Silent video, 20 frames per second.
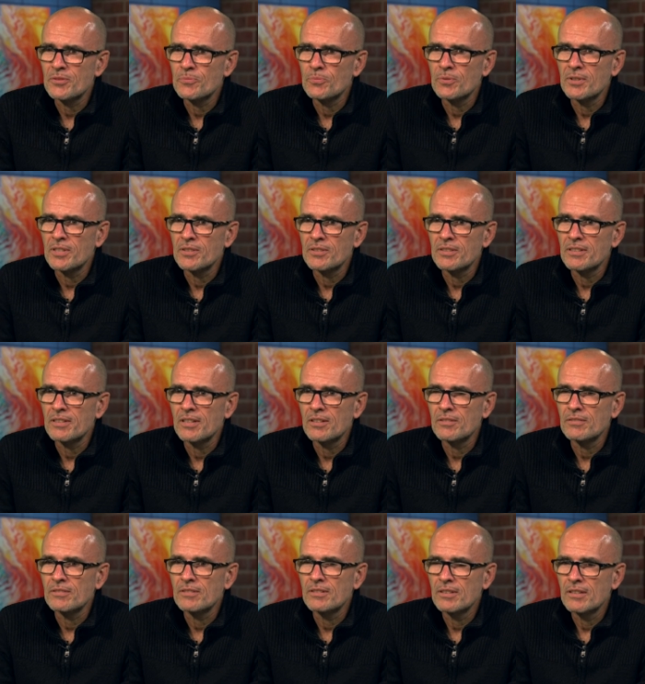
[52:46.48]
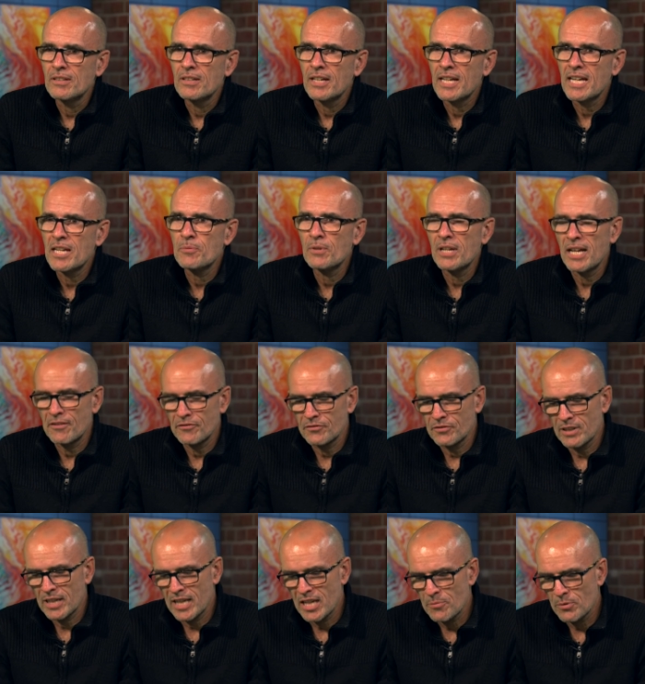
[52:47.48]
yeah, my goodness. You know, yeah. He will have.
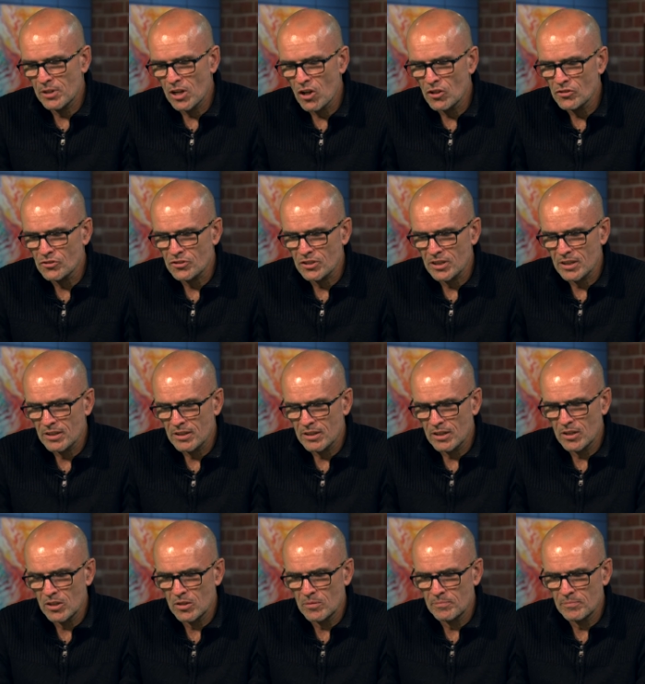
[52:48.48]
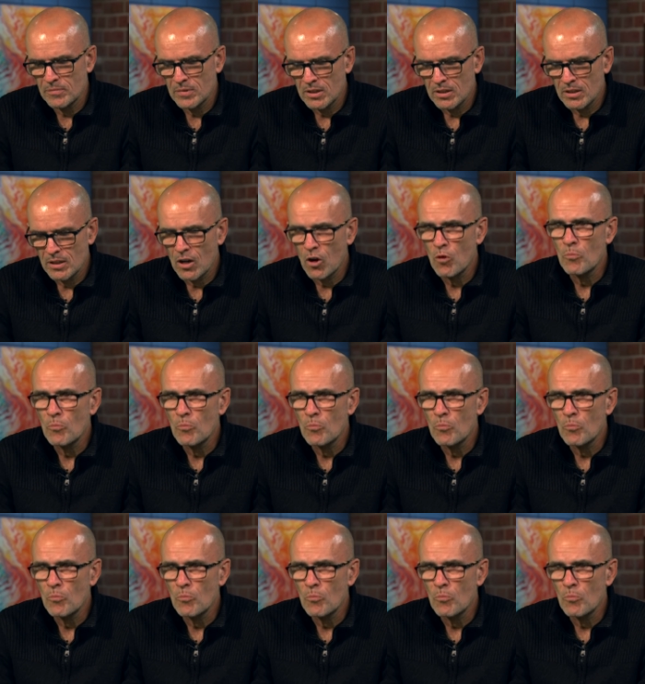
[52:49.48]
He will answer. Um, yeah. oh,